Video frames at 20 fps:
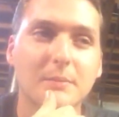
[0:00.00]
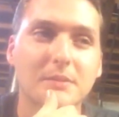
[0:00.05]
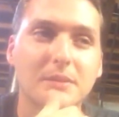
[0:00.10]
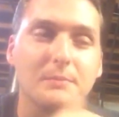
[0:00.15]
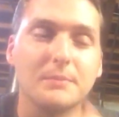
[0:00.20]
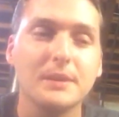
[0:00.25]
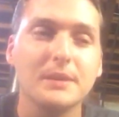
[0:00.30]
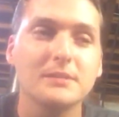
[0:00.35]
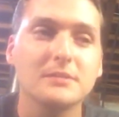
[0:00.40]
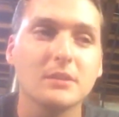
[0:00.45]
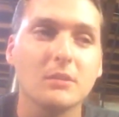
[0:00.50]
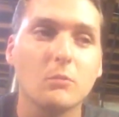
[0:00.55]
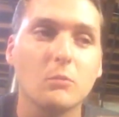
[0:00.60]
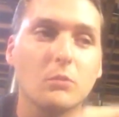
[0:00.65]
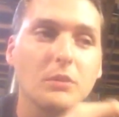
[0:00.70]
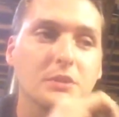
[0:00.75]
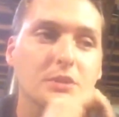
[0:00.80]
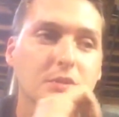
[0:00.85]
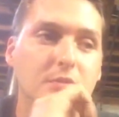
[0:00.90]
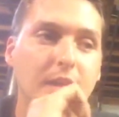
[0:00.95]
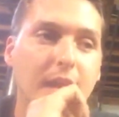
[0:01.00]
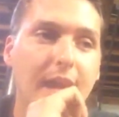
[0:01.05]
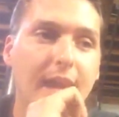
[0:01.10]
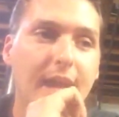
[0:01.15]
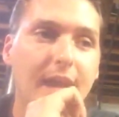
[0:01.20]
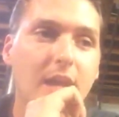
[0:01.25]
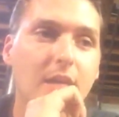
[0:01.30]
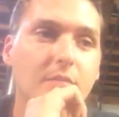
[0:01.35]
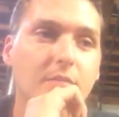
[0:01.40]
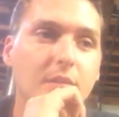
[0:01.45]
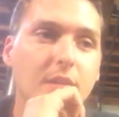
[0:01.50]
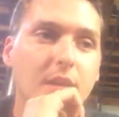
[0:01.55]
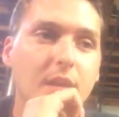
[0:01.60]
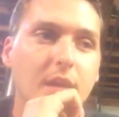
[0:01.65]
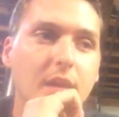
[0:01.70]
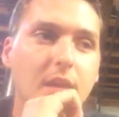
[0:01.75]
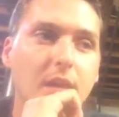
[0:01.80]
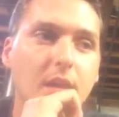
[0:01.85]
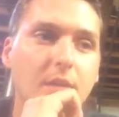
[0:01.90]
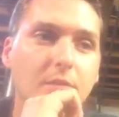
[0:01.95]
It depends on what you have.
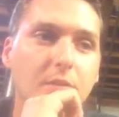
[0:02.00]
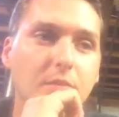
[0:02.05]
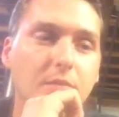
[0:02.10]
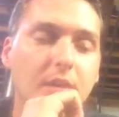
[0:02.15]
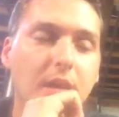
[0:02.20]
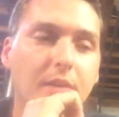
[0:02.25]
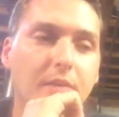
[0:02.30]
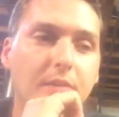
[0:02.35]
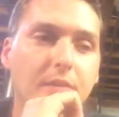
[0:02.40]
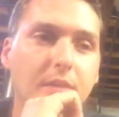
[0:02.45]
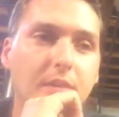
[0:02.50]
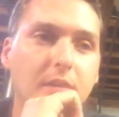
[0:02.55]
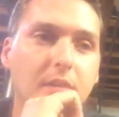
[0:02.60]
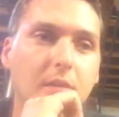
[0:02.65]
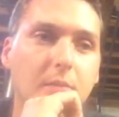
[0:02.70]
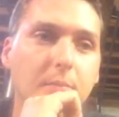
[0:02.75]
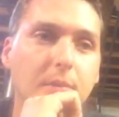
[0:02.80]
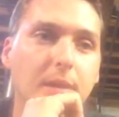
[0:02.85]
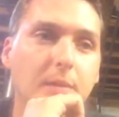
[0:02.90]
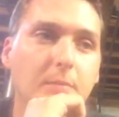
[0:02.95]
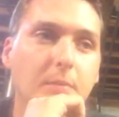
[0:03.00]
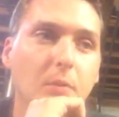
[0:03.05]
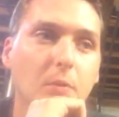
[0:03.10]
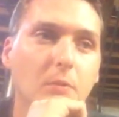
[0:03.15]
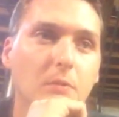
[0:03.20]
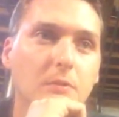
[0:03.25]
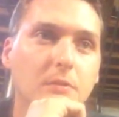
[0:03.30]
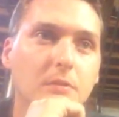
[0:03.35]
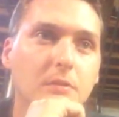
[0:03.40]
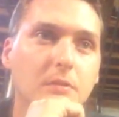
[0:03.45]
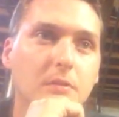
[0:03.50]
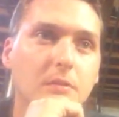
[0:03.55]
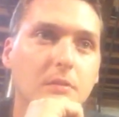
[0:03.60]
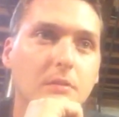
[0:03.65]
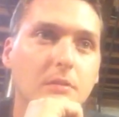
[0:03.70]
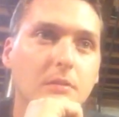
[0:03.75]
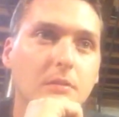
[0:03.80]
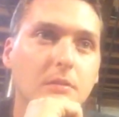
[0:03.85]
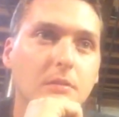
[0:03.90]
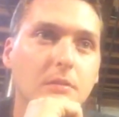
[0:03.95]
If you've got the big bolt
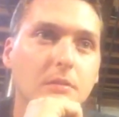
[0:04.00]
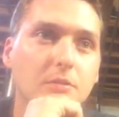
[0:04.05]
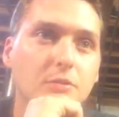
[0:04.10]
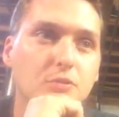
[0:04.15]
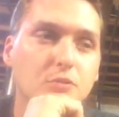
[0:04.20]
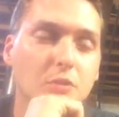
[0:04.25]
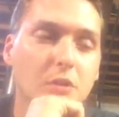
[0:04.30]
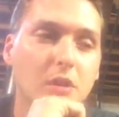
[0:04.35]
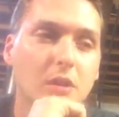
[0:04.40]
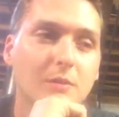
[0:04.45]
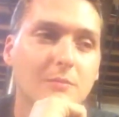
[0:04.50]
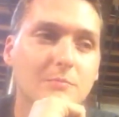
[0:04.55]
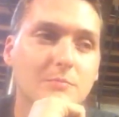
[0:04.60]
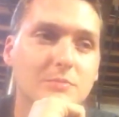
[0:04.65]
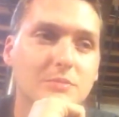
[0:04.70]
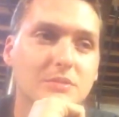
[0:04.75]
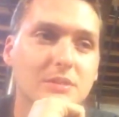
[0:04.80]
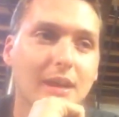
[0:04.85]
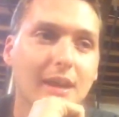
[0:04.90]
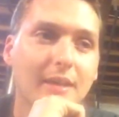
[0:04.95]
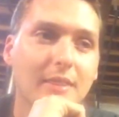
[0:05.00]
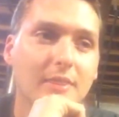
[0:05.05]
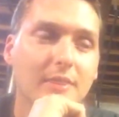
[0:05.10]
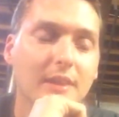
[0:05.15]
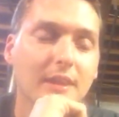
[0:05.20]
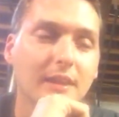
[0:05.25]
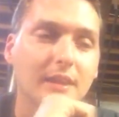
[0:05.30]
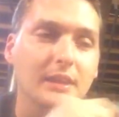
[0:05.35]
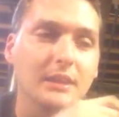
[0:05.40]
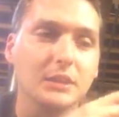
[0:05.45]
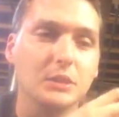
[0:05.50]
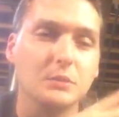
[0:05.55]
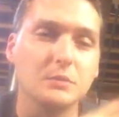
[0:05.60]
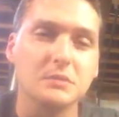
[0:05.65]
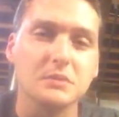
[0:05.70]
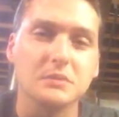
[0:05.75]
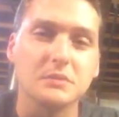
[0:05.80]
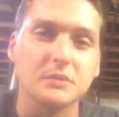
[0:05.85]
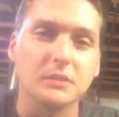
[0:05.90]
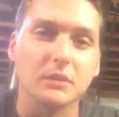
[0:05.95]
drums, I think it
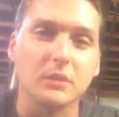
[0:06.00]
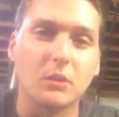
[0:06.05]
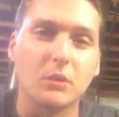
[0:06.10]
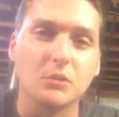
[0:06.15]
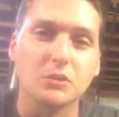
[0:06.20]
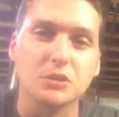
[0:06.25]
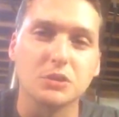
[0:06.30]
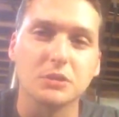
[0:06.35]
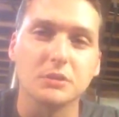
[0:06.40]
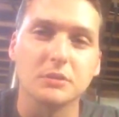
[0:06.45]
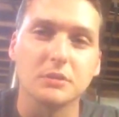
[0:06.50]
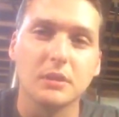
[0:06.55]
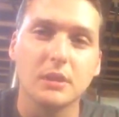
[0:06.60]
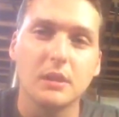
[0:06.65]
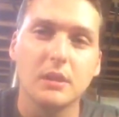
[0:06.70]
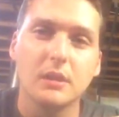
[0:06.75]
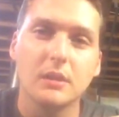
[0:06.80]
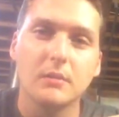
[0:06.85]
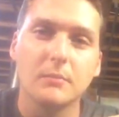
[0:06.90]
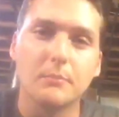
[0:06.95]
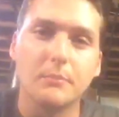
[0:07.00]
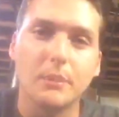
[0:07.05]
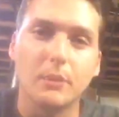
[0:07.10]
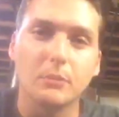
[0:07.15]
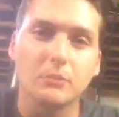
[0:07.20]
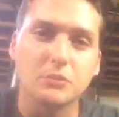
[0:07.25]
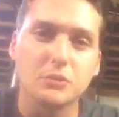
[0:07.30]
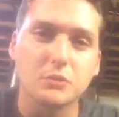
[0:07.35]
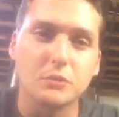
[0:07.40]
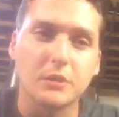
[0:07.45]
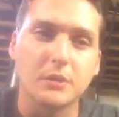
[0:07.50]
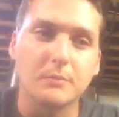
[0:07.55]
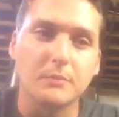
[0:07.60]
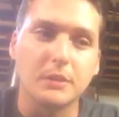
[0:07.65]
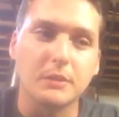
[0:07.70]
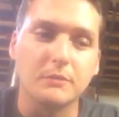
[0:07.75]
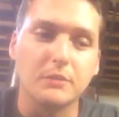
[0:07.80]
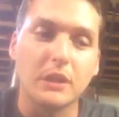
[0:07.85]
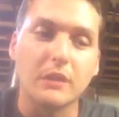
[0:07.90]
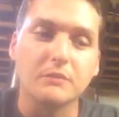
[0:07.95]
uses the larger ball joint. But
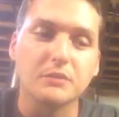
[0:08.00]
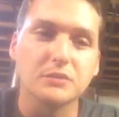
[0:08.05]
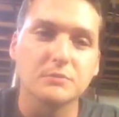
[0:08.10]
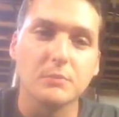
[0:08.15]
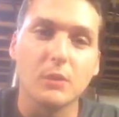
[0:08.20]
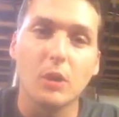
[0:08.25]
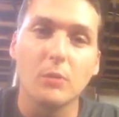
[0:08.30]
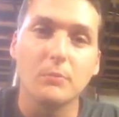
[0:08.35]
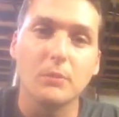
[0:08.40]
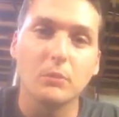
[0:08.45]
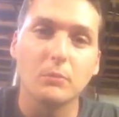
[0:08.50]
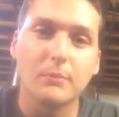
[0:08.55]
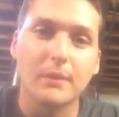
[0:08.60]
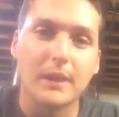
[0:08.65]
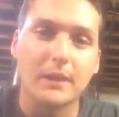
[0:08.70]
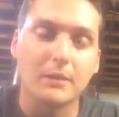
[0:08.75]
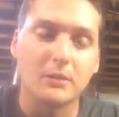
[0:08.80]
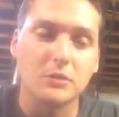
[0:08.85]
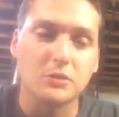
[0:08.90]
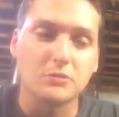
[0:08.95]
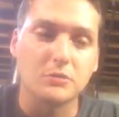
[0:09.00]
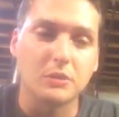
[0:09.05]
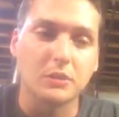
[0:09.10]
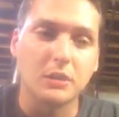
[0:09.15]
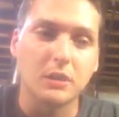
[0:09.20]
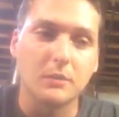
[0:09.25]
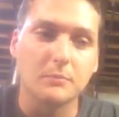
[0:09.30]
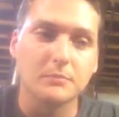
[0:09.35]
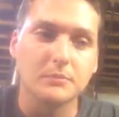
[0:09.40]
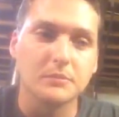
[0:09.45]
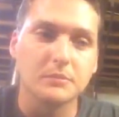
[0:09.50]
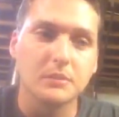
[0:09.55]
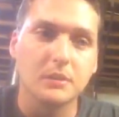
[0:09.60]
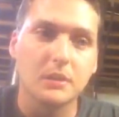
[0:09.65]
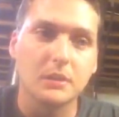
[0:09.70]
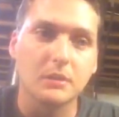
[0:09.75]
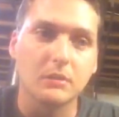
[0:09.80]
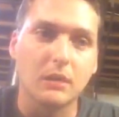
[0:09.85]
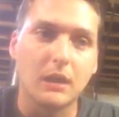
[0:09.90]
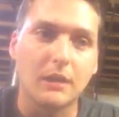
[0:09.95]
if you have small bolt pattern drums,
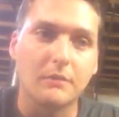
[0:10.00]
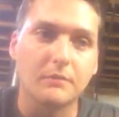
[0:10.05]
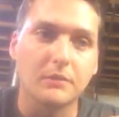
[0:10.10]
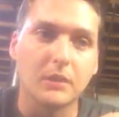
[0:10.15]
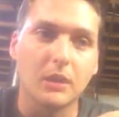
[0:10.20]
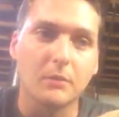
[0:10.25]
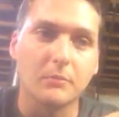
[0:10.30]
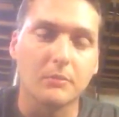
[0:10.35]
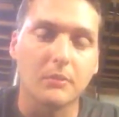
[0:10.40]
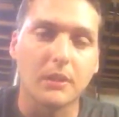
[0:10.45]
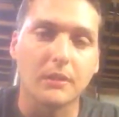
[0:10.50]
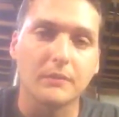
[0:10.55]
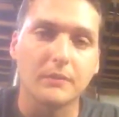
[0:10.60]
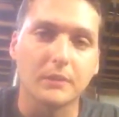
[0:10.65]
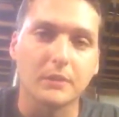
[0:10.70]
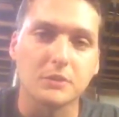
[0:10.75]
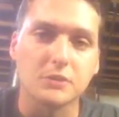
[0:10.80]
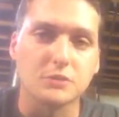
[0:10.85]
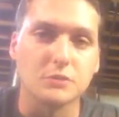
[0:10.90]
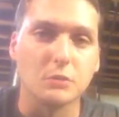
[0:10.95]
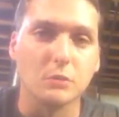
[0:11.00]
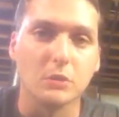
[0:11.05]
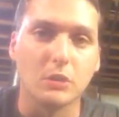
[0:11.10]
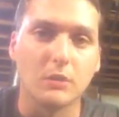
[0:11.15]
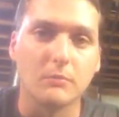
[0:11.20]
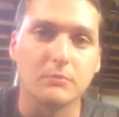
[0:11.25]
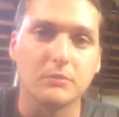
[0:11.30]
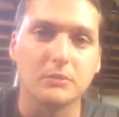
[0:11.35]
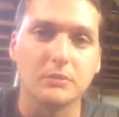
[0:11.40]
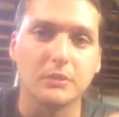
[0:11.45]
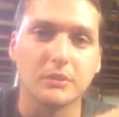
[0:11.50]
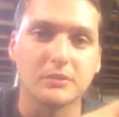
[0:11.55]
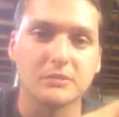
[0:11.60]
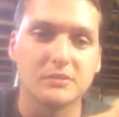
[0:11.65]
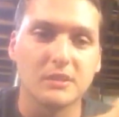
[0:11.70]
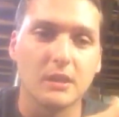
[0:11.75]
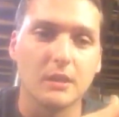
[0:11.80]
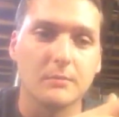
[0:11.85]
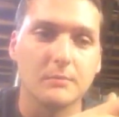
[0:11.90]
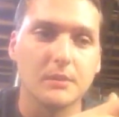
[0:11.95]
you'll have to upgrade the control arm to
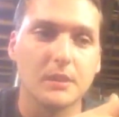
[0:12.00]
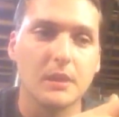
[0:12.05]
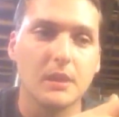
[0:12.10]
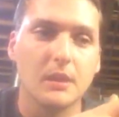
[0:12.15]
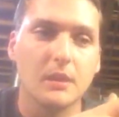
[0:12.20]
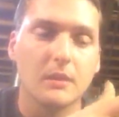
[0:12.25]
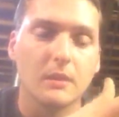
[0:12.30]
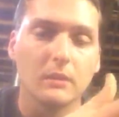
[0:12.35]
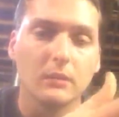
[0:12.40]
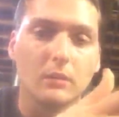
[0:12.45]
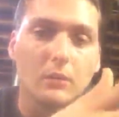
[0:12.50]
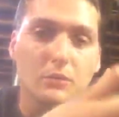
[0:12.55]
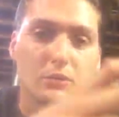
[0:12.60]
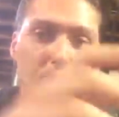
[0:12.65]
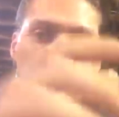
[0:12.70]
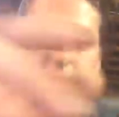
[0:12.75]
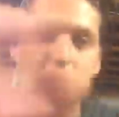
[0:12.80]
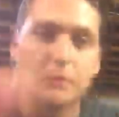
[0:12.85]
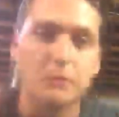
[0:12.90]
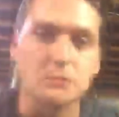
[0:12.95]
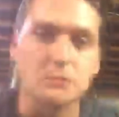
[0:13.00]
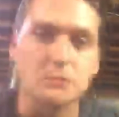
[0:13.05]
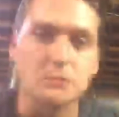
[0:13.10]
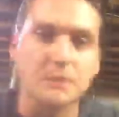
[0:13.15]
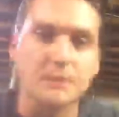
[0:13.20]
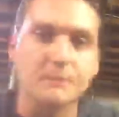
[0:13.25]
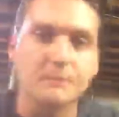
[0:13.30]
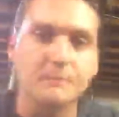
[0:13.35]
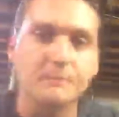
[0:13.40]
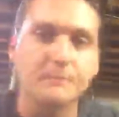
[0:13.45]
accept the larger ball joint.